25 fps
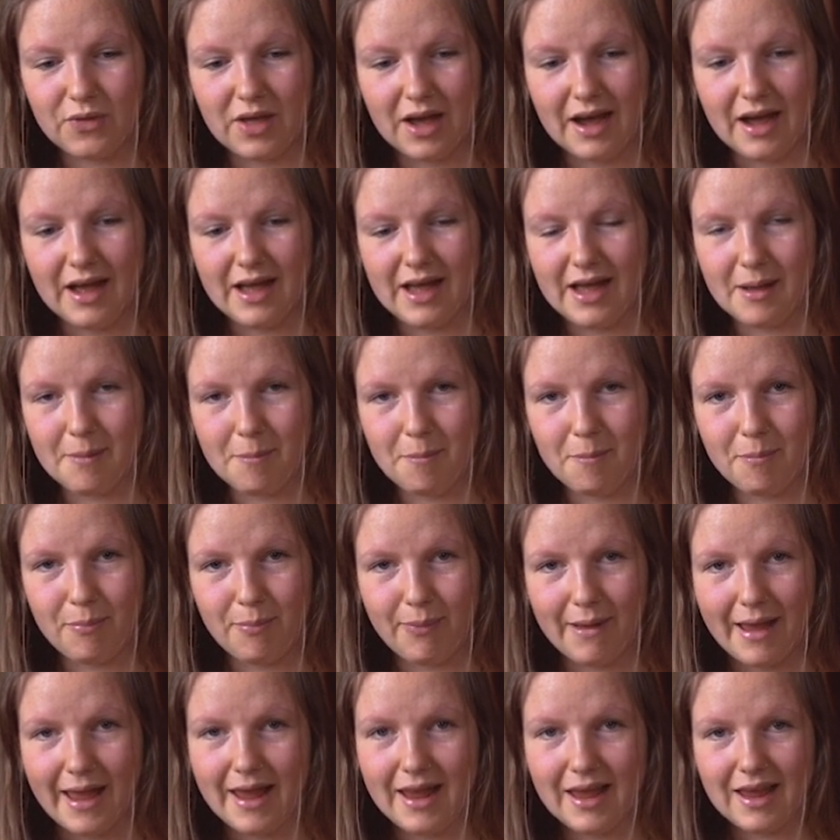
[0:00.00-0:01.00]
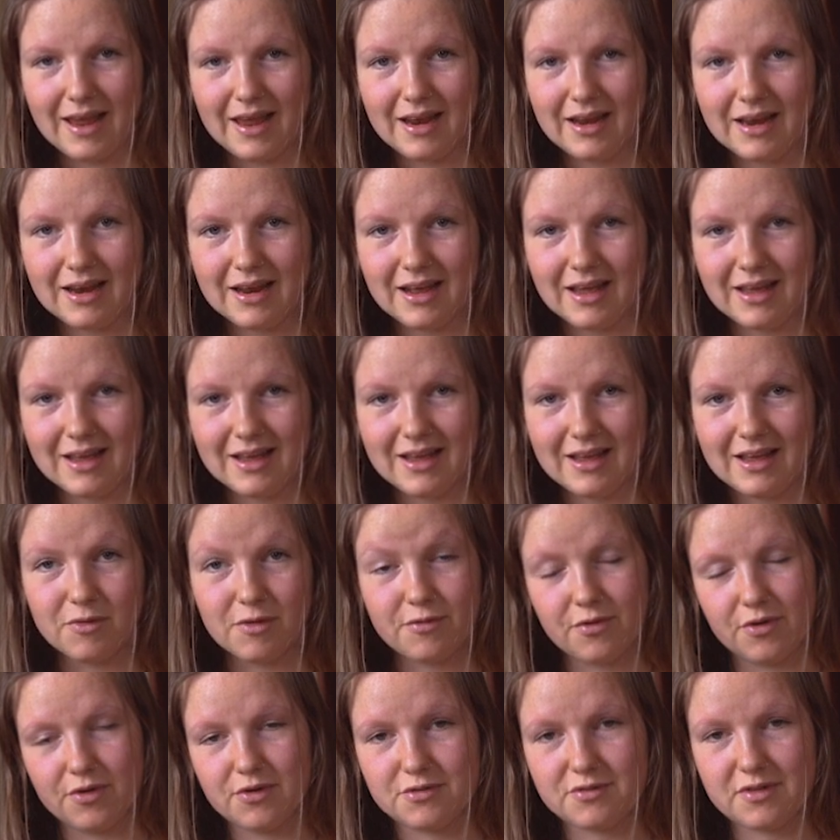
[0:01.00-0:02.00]
I had pain. The
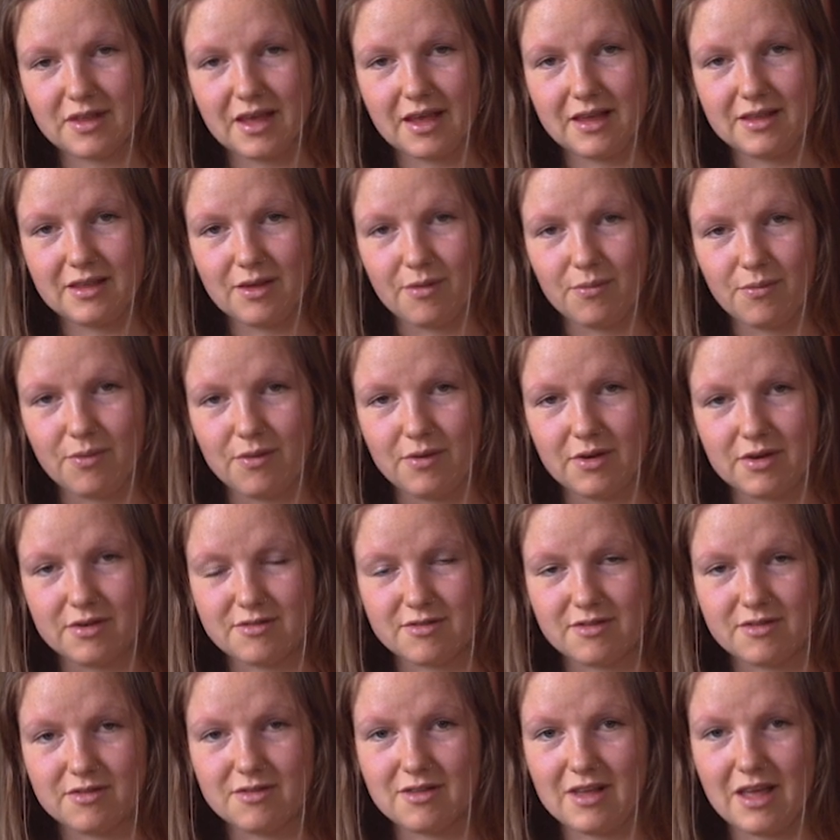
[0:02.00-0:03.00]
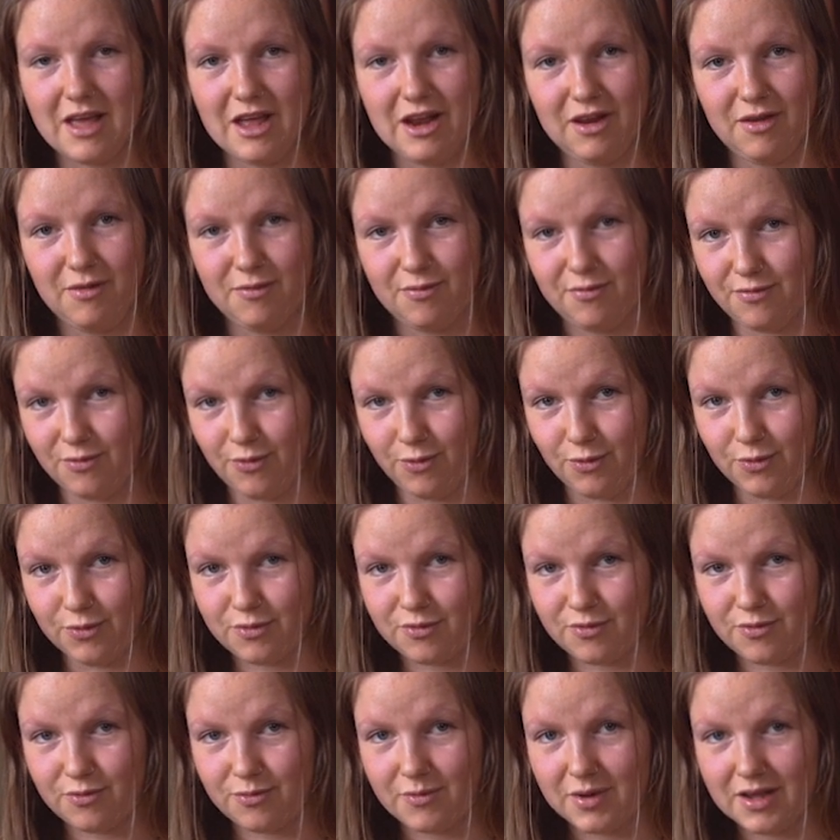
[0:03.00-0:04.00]
first day there wasn't any food
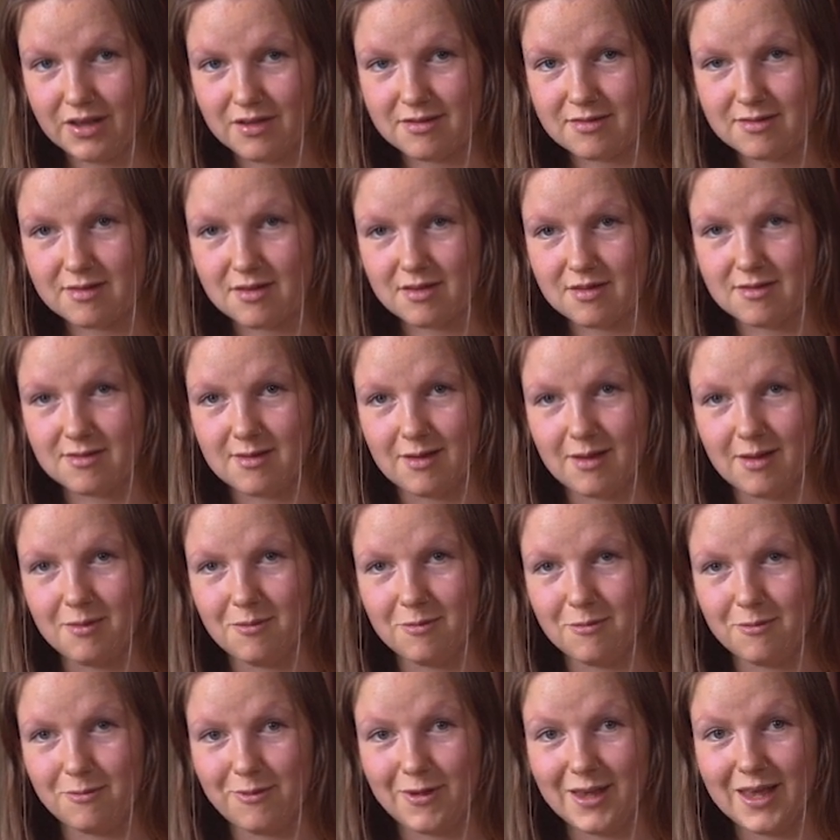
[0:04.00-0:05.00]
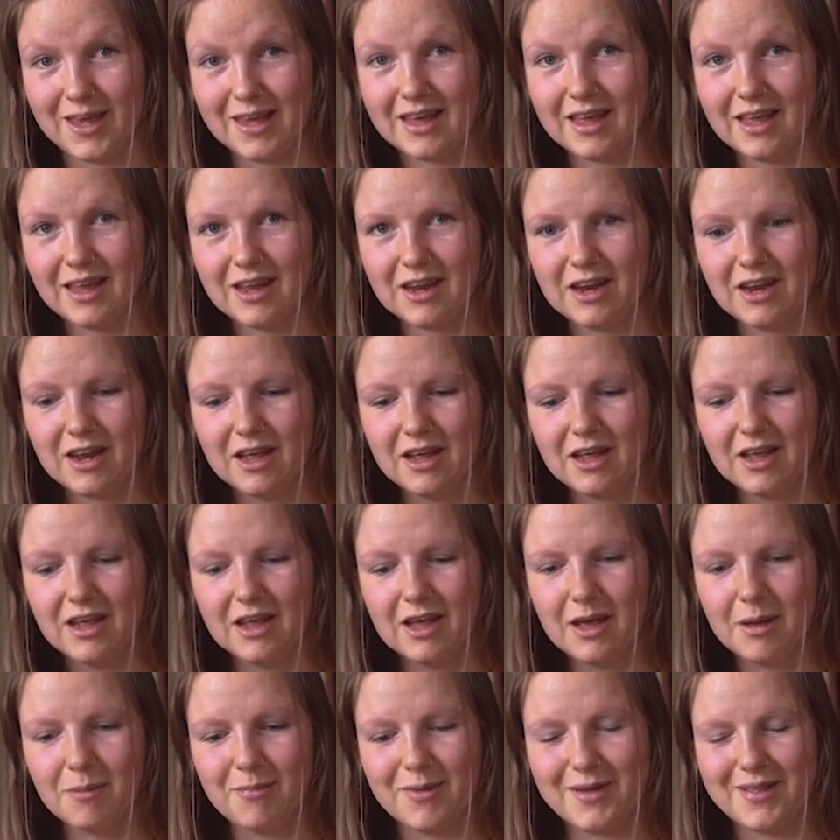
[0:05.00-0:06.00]
for me since I'm vegan.
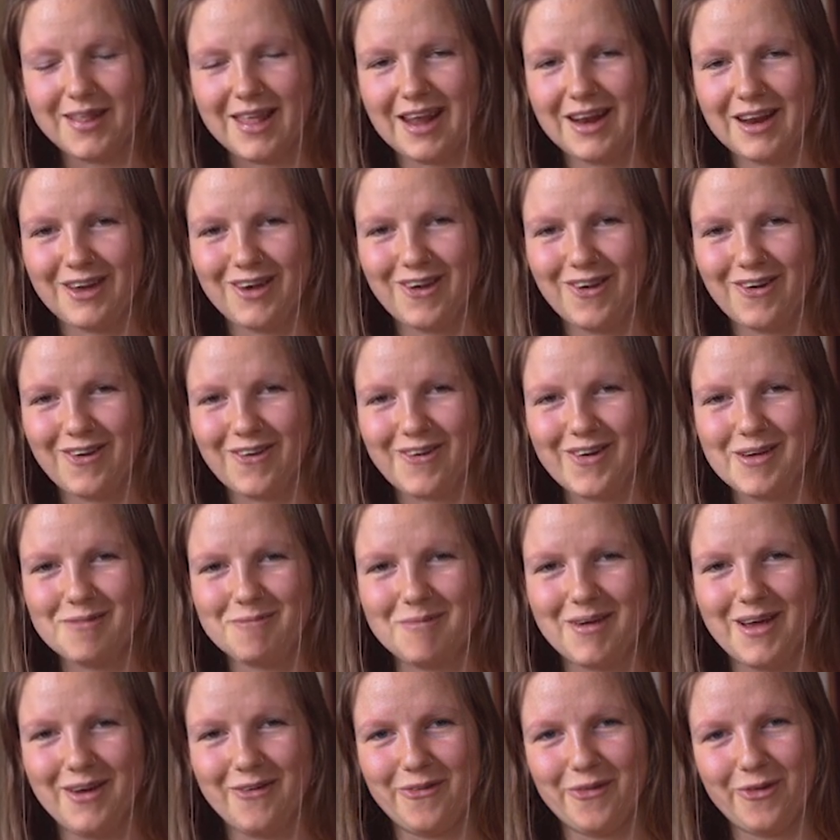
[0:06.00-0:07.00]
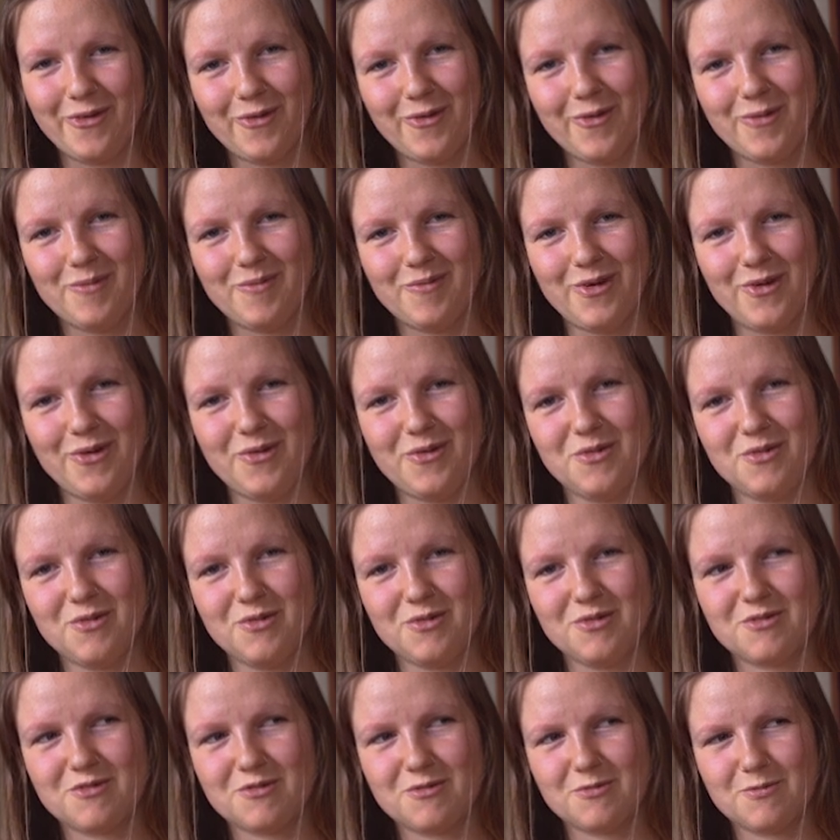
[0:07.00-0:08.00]
But then a girl in my room
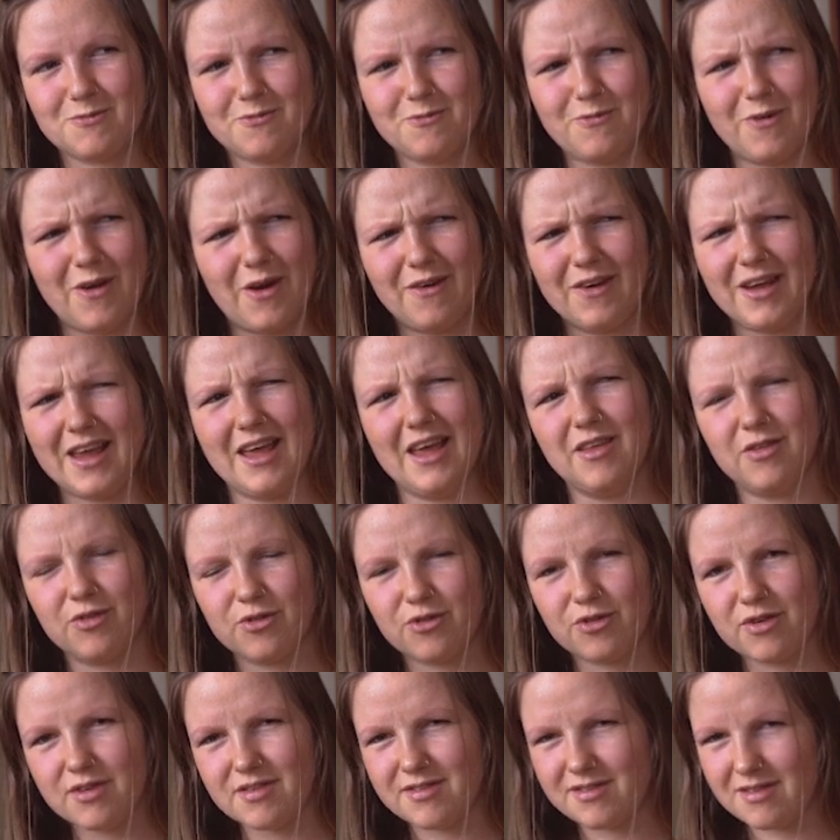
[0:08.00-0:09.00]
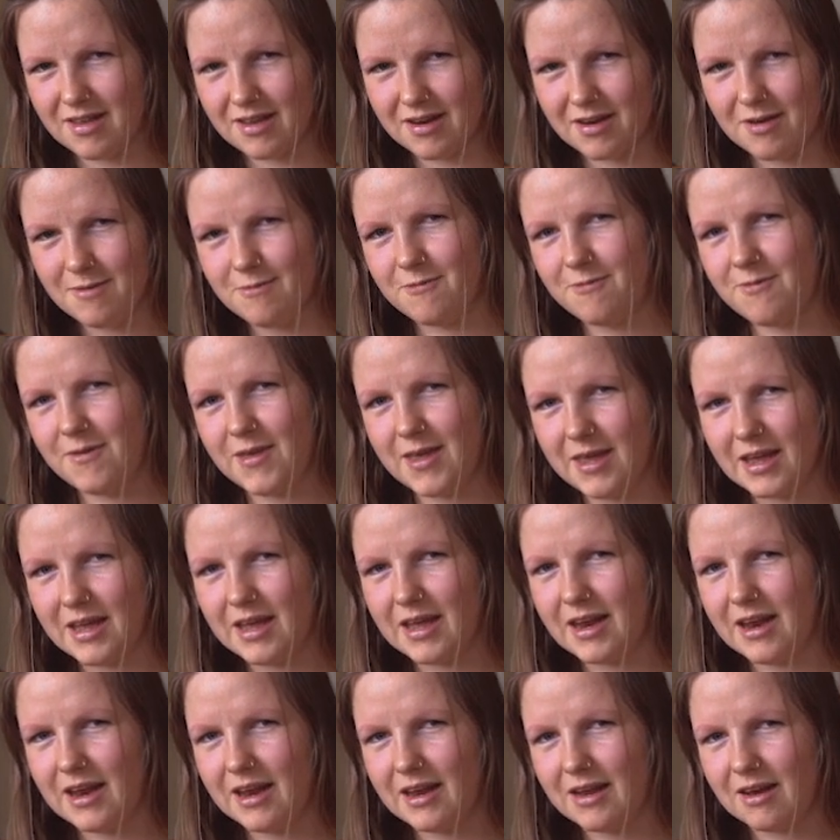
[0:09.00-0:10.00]
who's very interested in
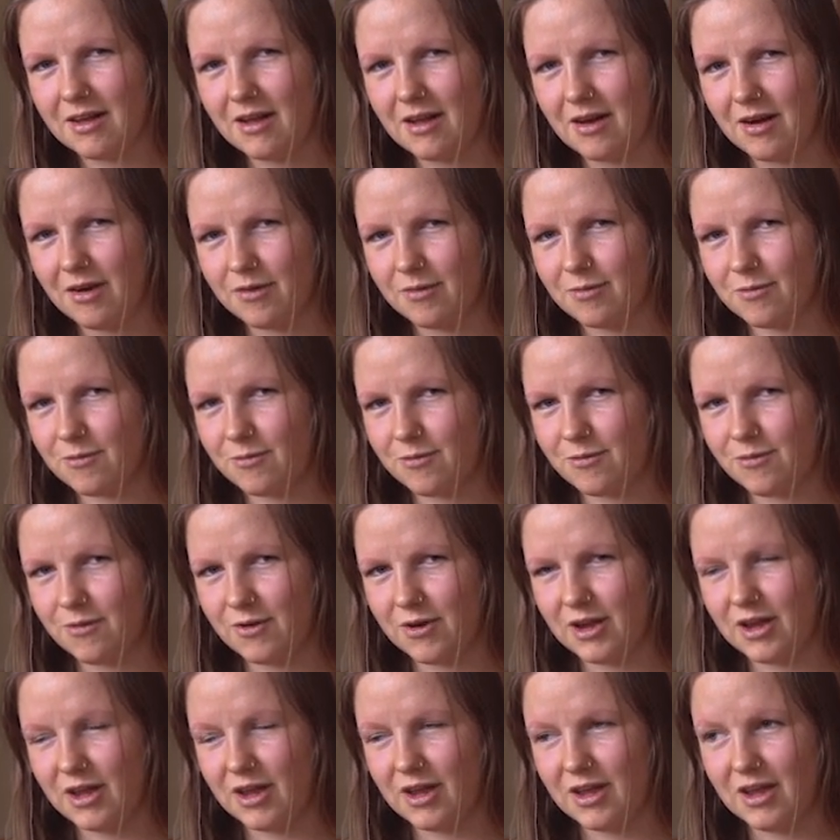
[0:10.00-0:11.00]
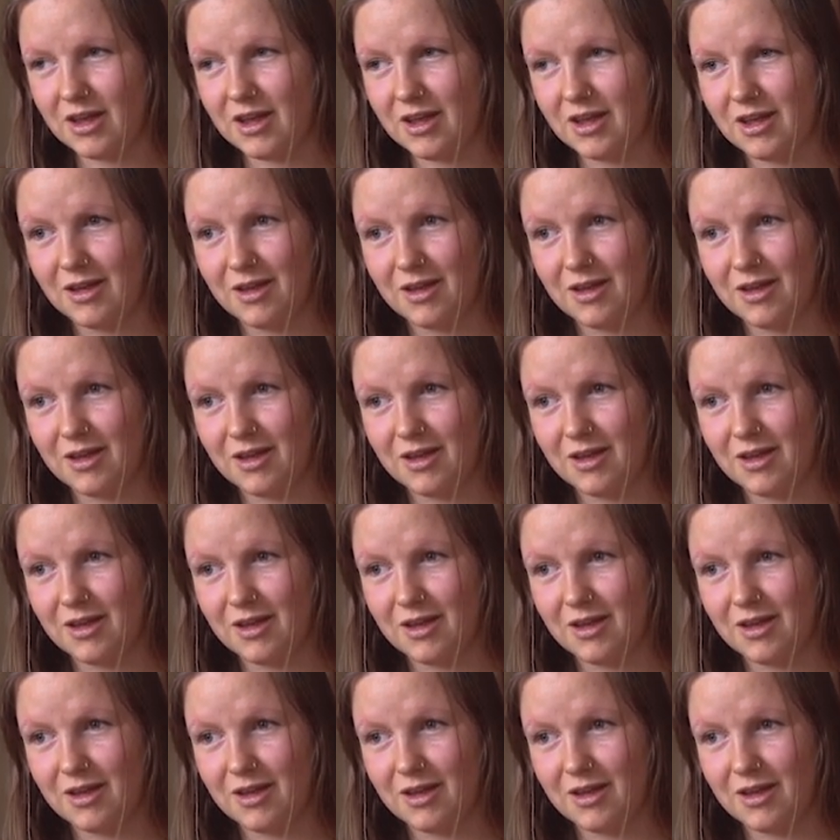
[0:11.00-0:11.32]
vegan and gluten-free